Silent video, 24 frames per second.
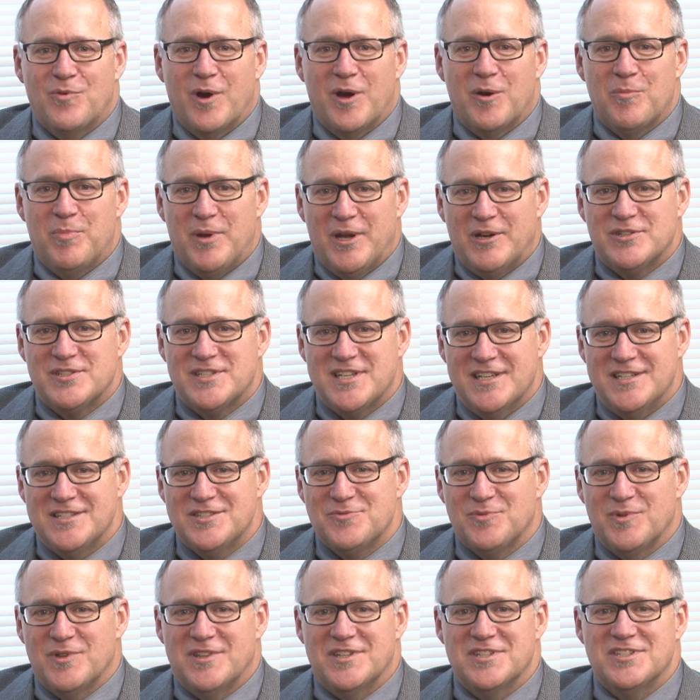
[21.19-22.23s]
where Pierce
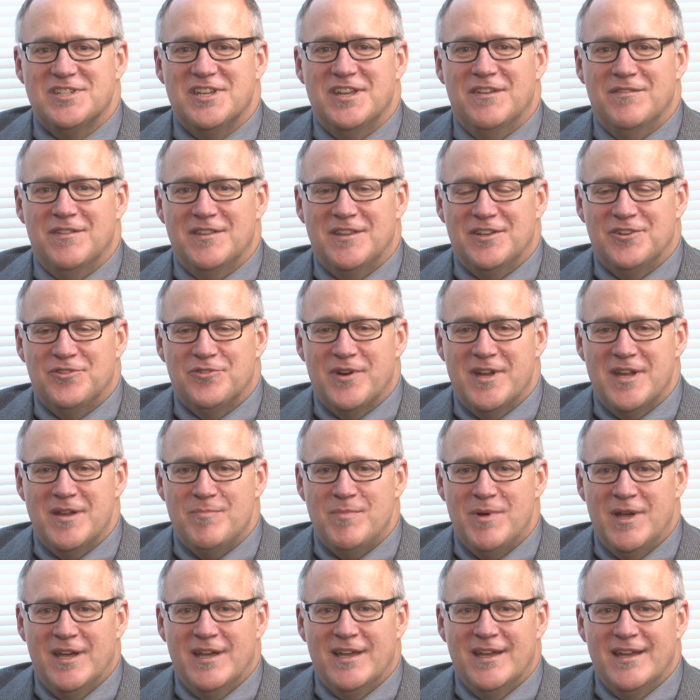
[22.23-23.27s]
is with Achieving the
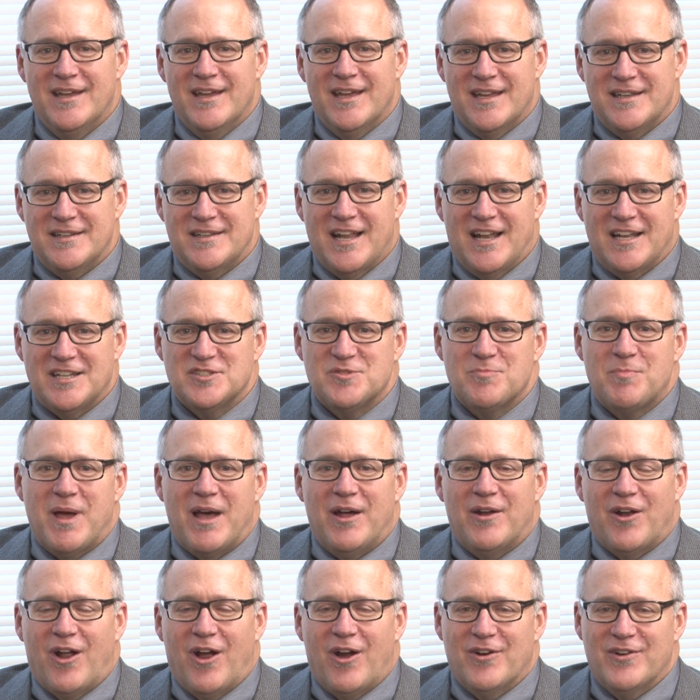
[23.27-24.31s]
Dream and tell us
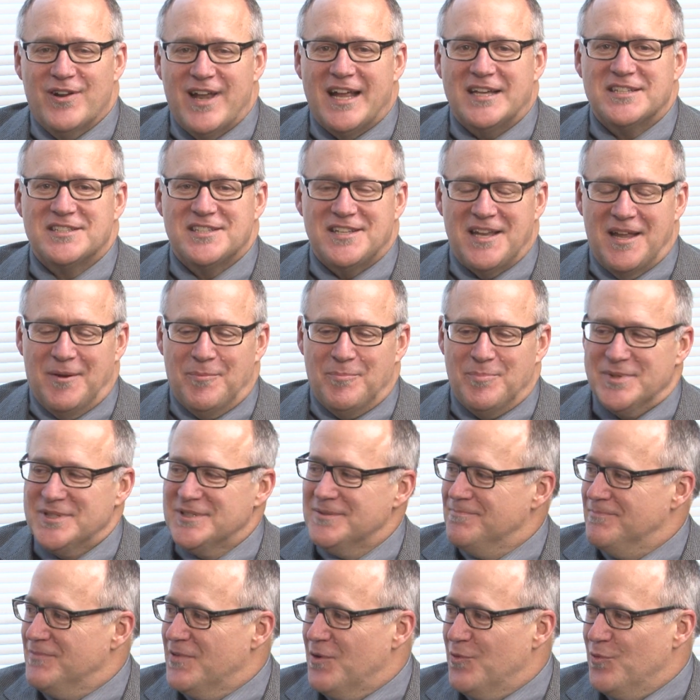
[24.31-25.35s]
about our next
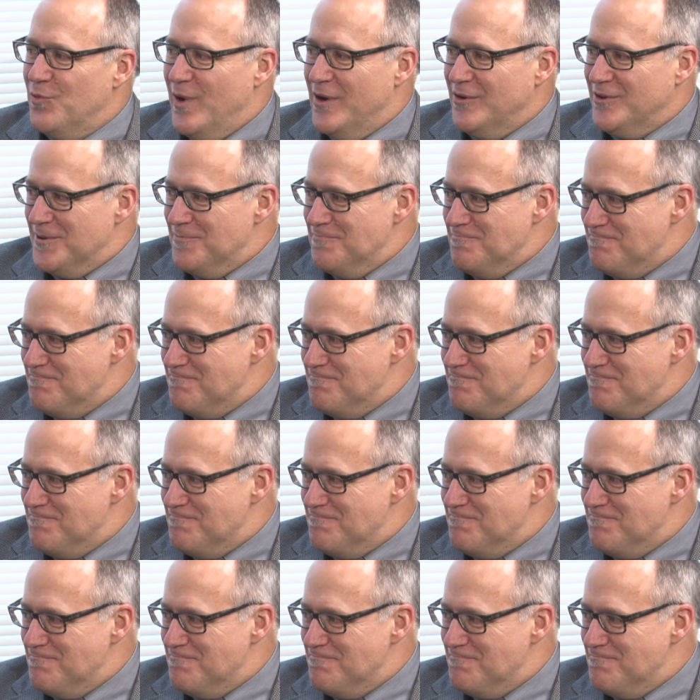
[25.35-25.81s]
steps. Welcome.